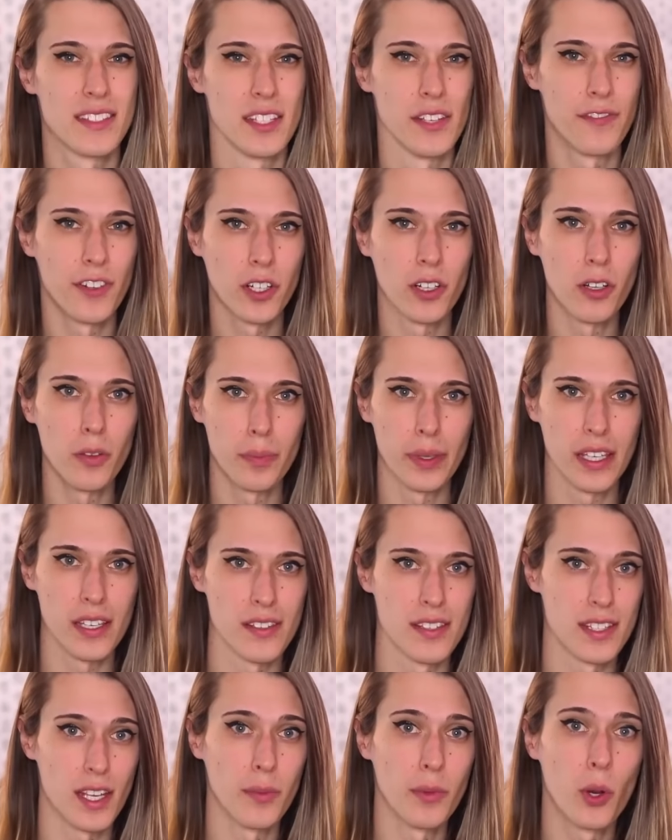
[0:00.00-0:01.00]
It's difficult
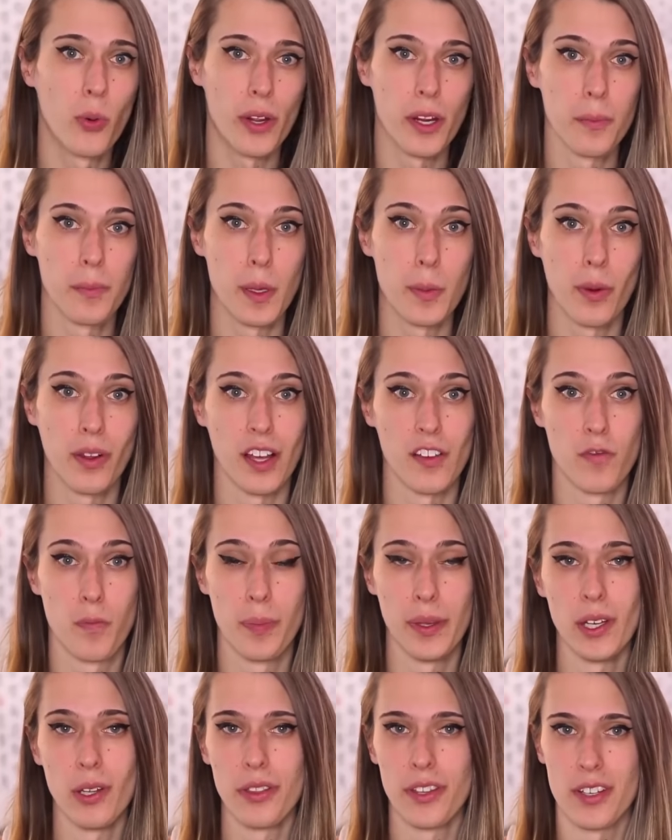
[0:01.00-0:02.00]
because some queer people
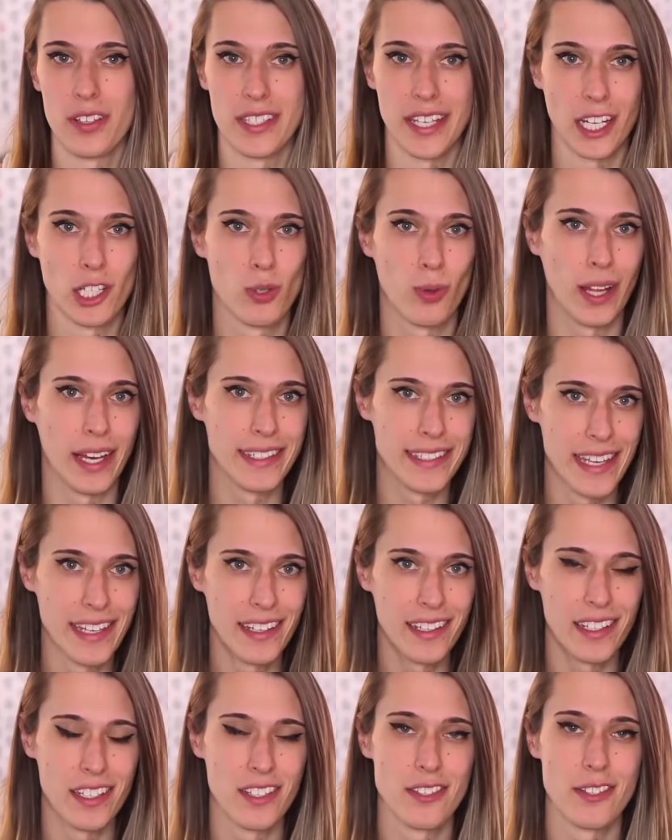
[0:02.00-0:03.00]
have built their sexual
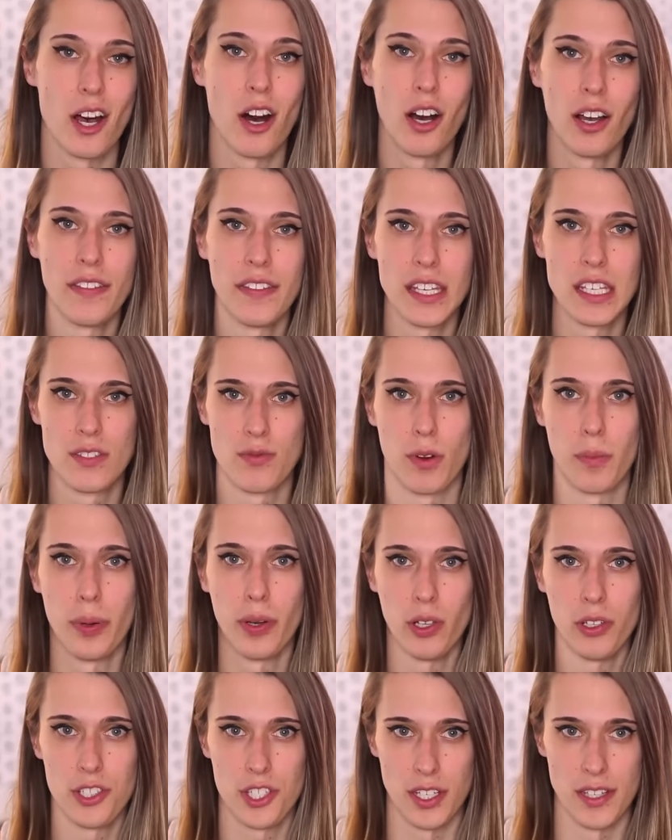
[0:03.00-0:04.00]
identities on these
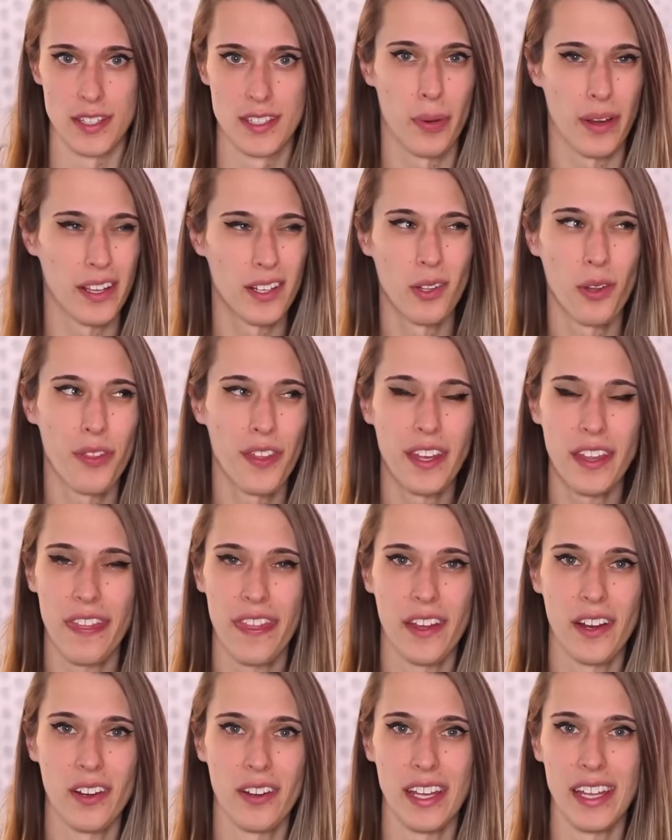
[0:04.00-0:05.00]
repulsions, but I don't
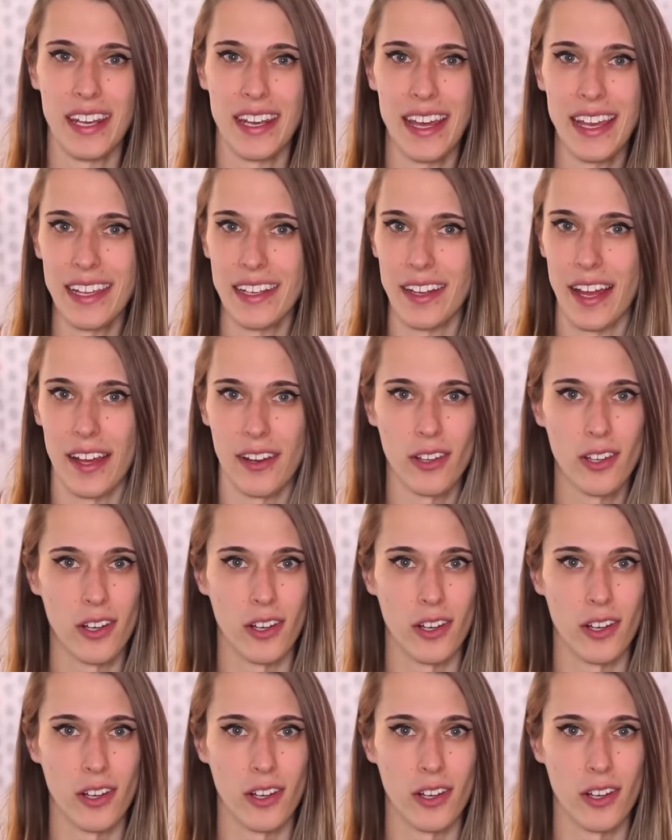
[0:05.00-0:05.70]
think they're innate at